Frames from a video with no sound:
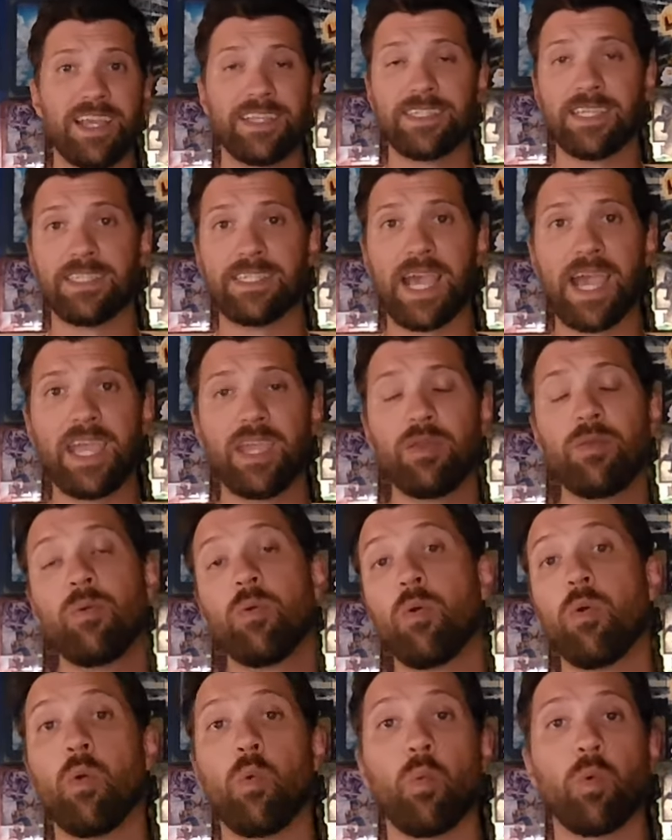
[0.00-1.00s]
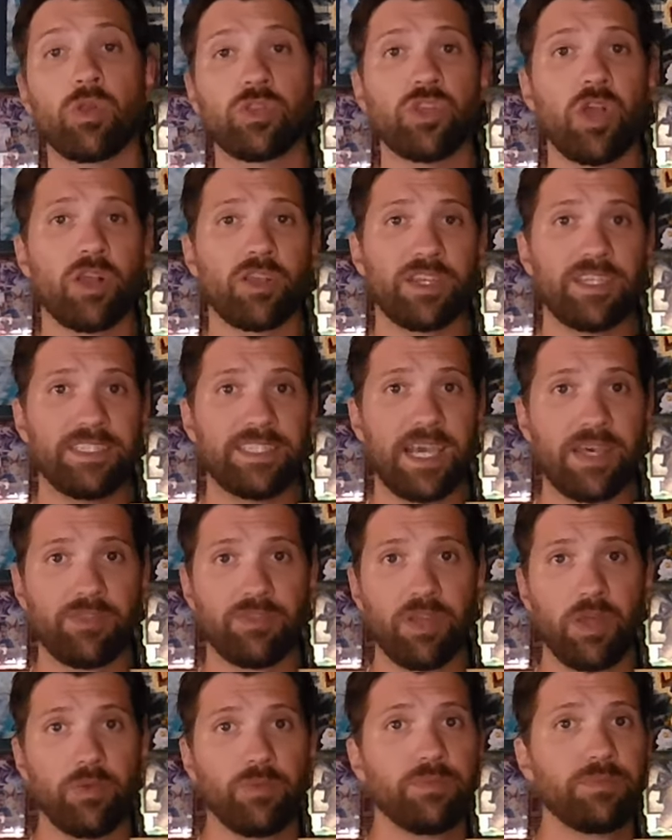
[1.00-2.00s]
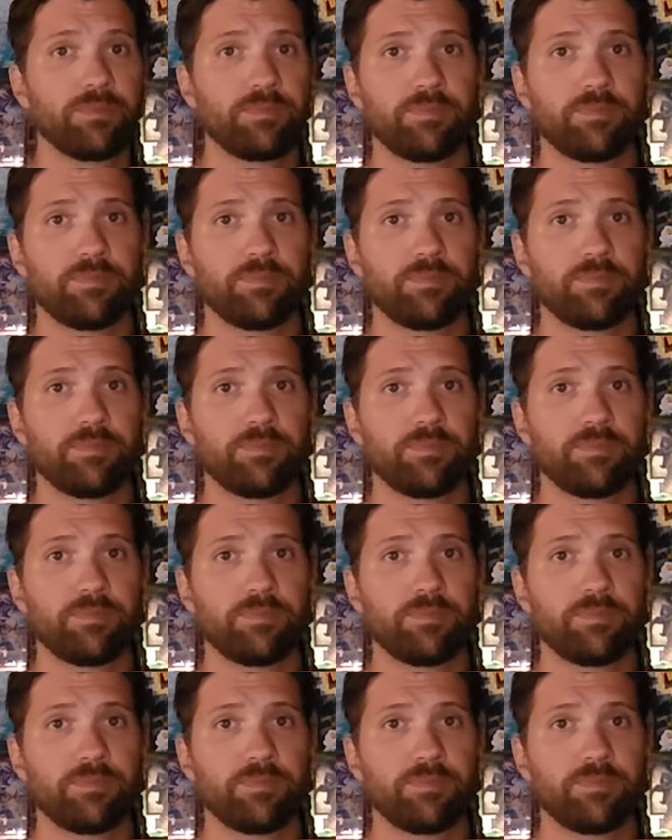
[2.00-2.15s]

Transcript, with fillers: Today, we're talking Death Note.